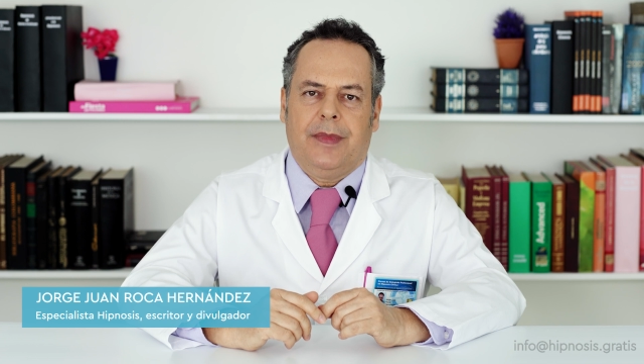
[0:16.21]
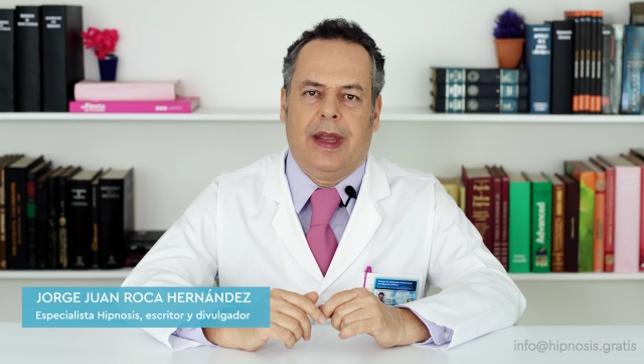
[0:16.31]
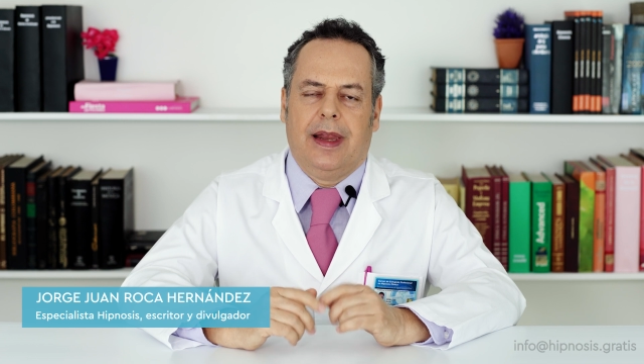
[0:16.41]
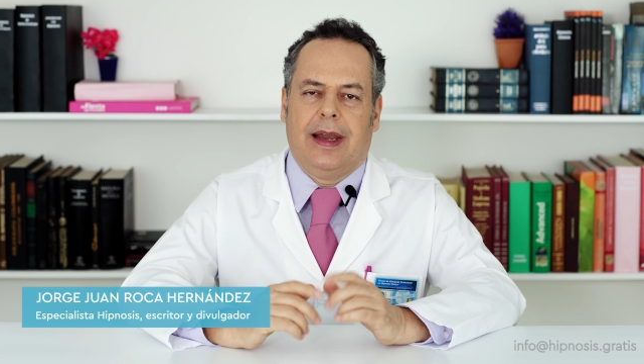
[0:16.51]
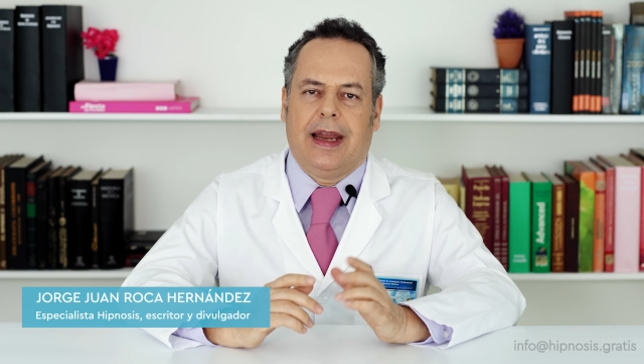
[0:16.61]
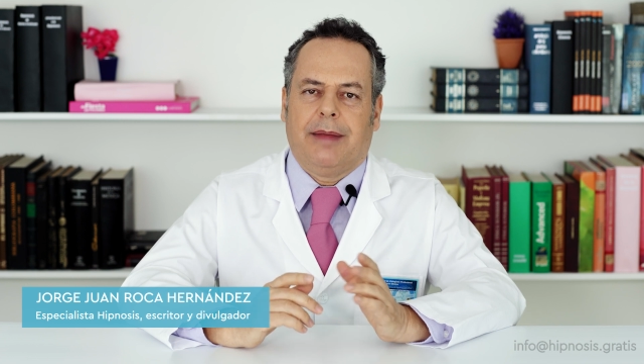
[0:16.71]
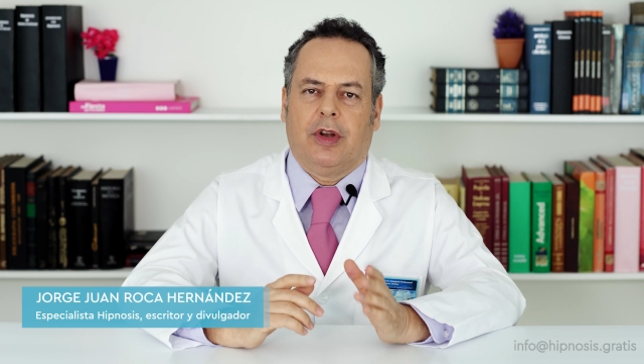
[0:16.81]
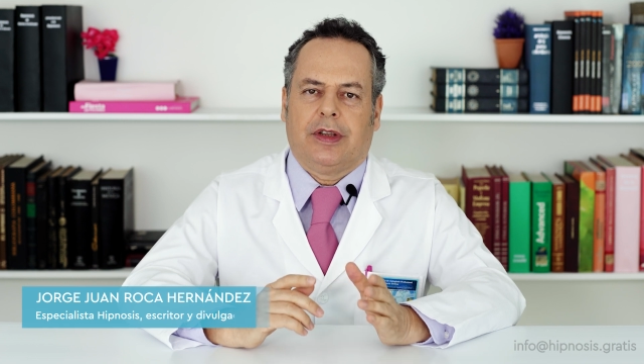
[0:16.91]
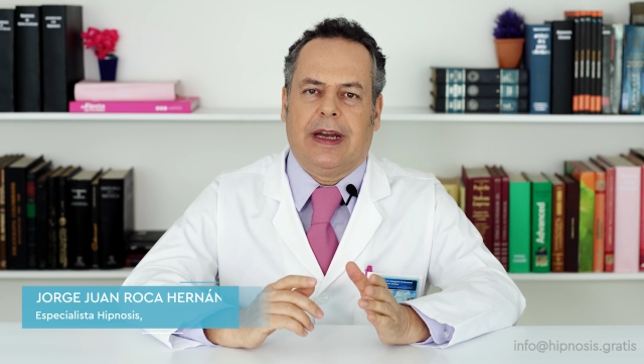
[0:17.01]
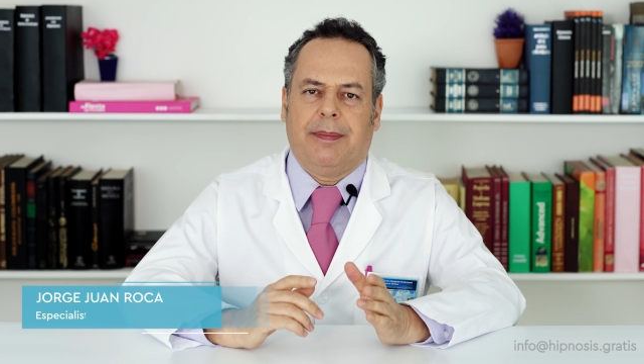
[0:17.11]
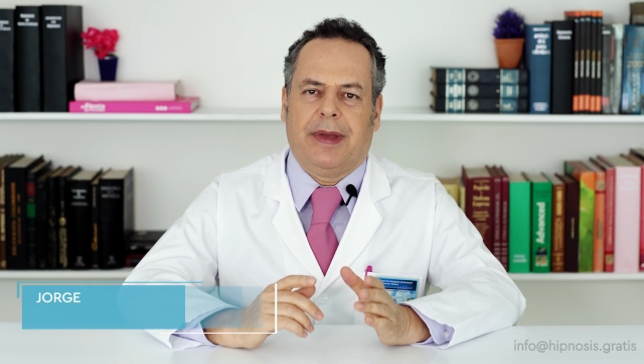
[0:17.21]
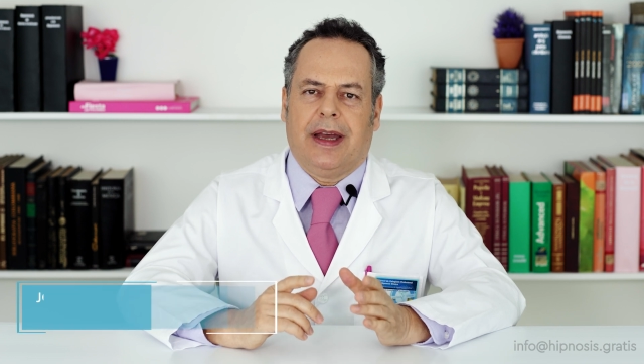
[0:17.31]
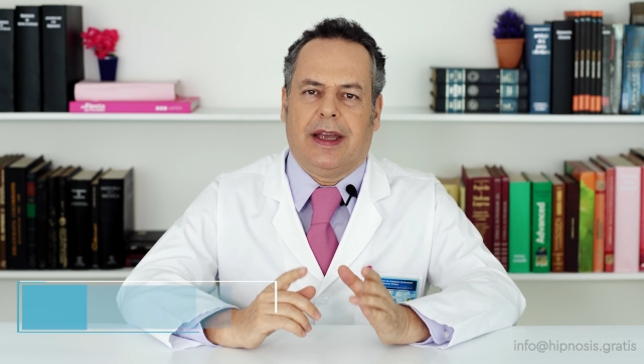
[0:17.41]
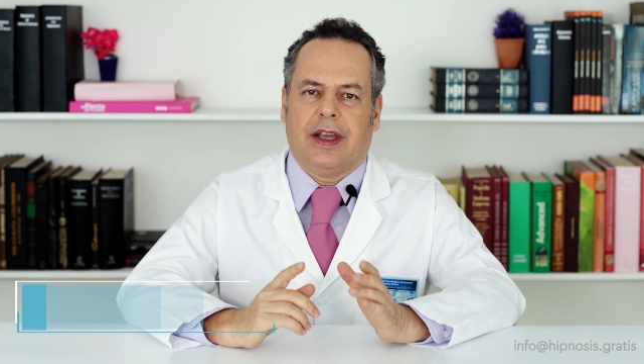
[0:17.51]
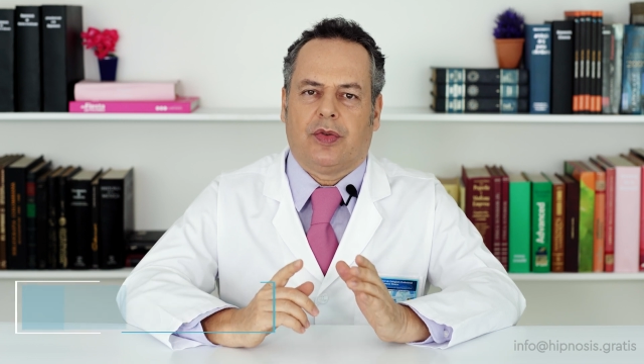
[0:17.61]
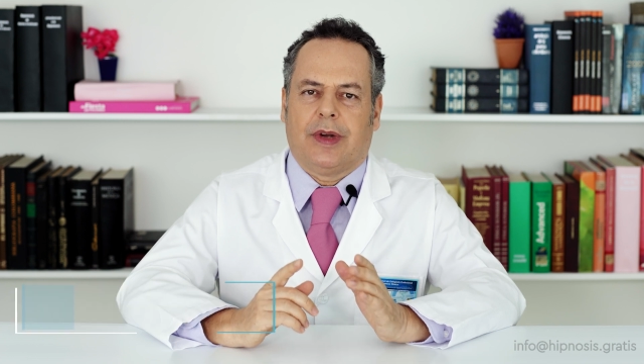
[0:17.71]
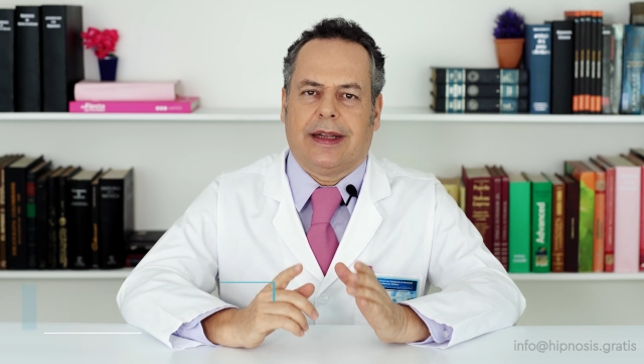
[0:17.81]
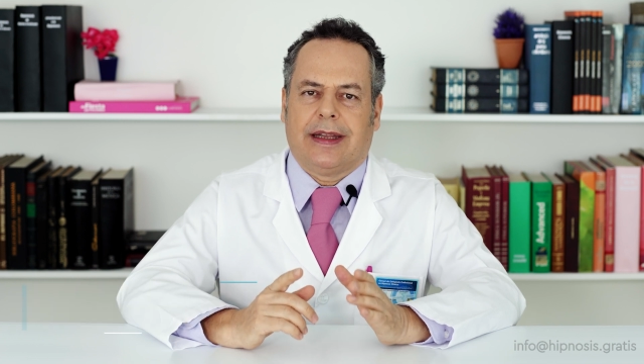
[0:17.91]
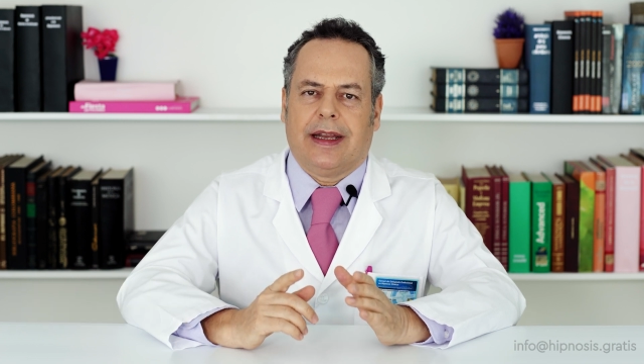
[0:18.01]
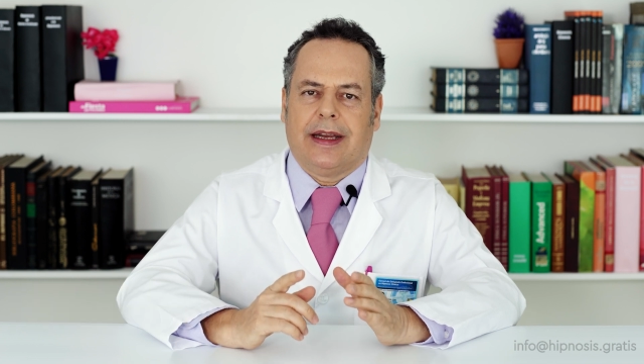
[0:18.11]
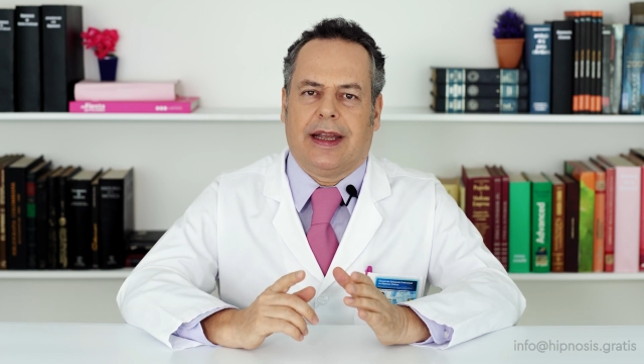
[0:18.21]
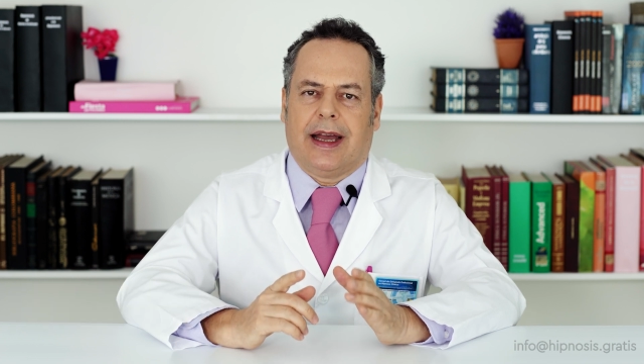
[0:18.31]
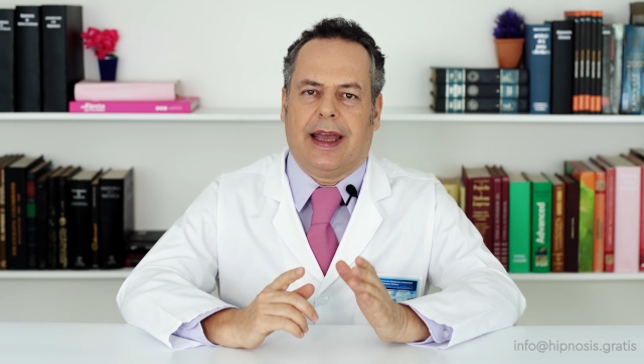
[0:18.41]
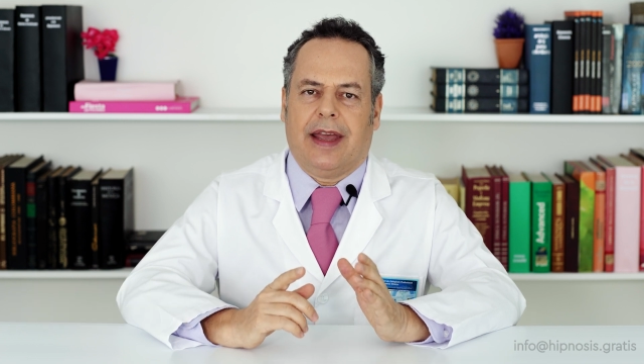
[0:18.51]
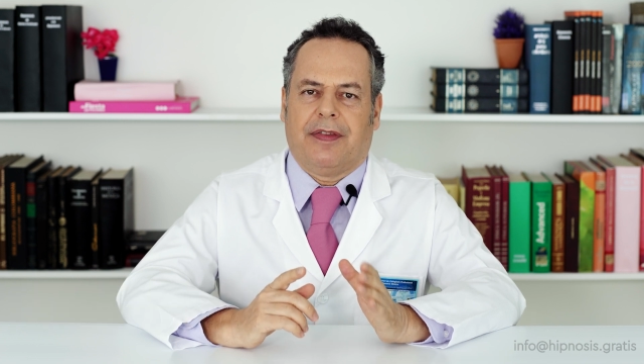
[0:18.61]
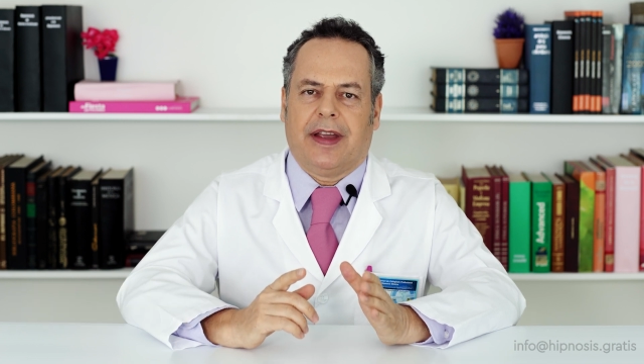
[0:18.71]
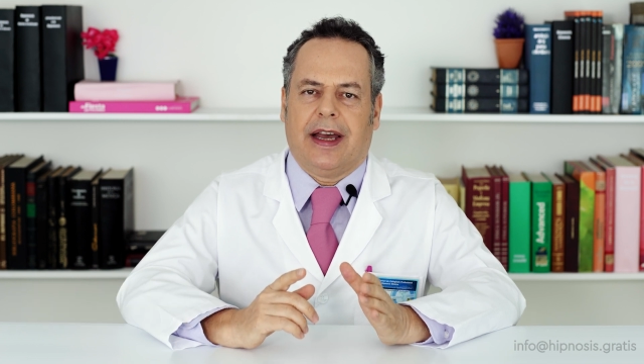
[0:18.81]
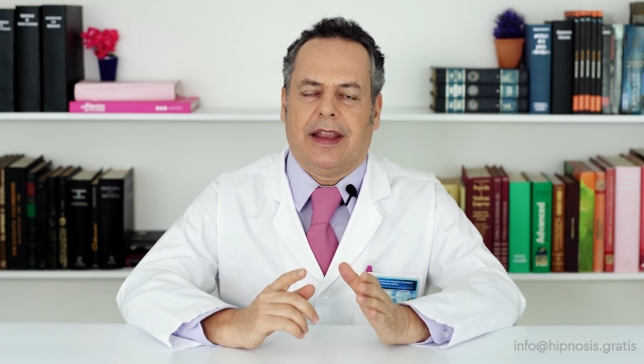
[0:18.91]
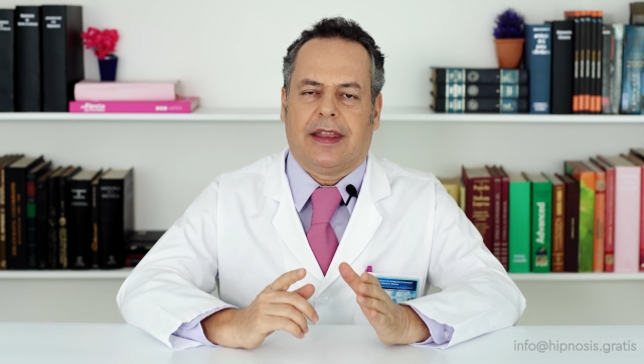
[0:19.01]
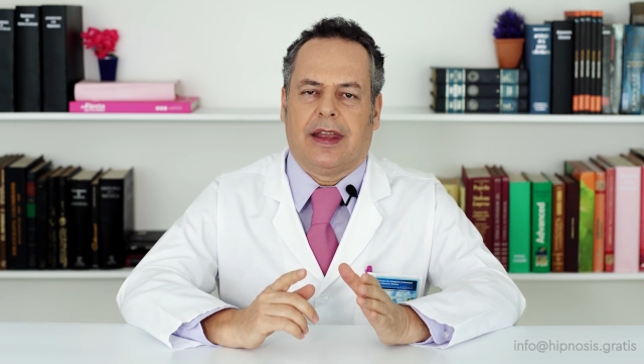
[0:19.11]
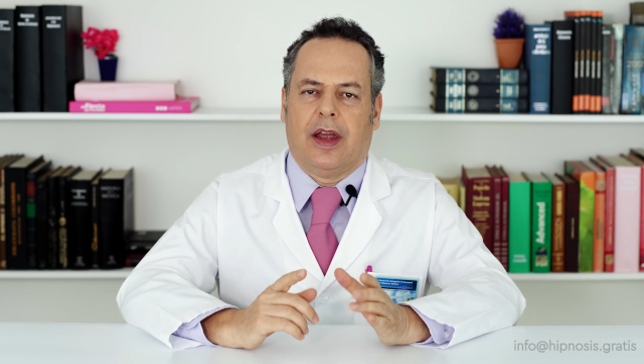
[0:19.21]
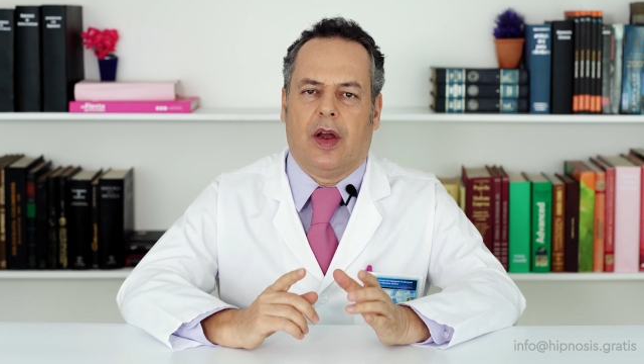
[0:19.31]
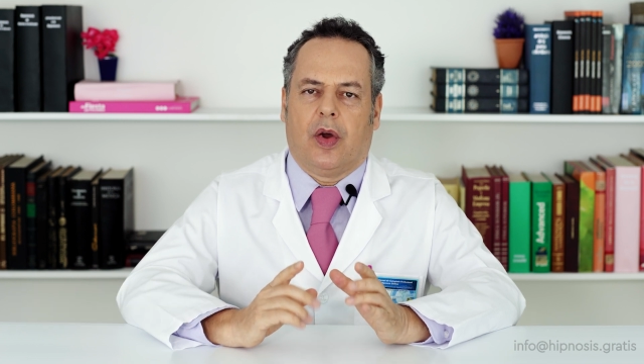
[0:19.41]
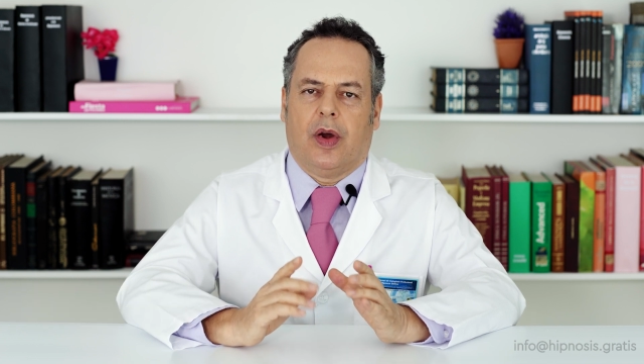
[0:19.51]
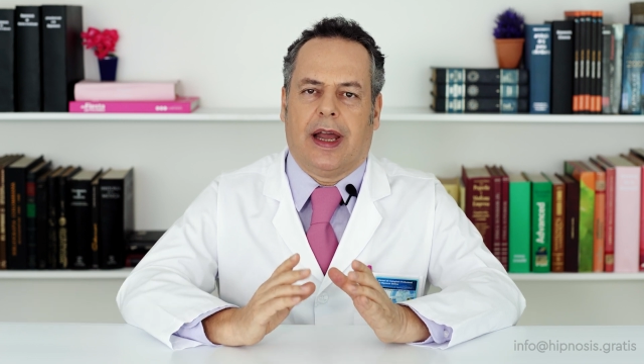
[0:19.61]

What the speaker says: with which you can help and improve the quality of life